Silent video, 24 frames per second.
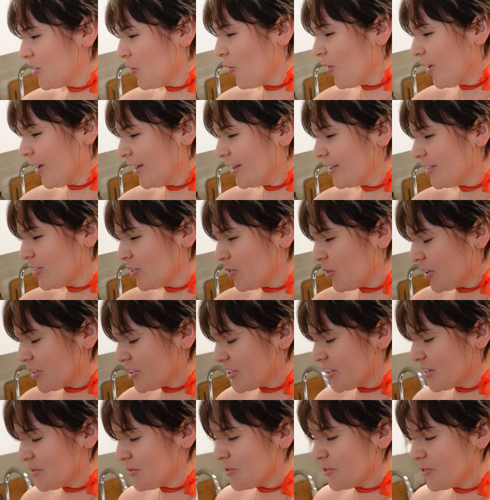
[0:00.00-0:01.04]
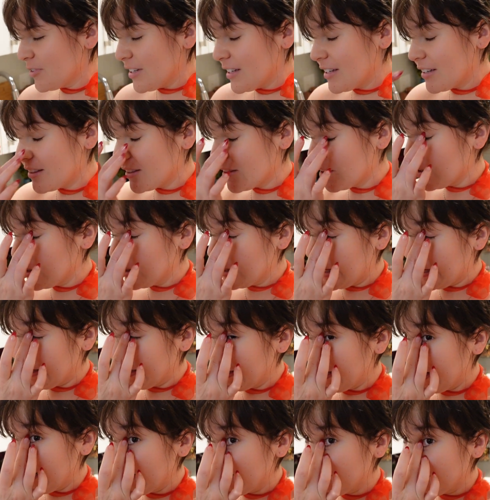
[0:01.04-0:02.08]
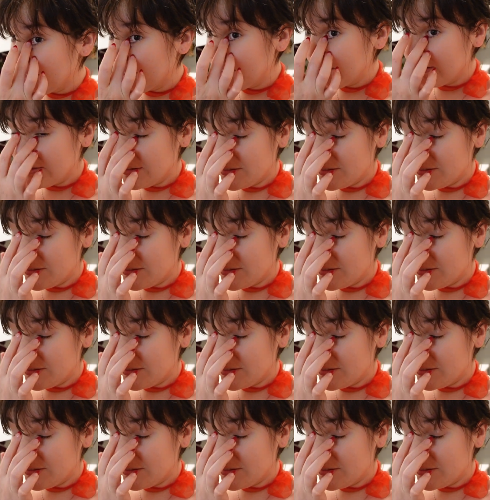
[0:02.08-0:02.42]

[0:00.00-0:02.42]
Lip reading: going into watching the movie. So, like, not even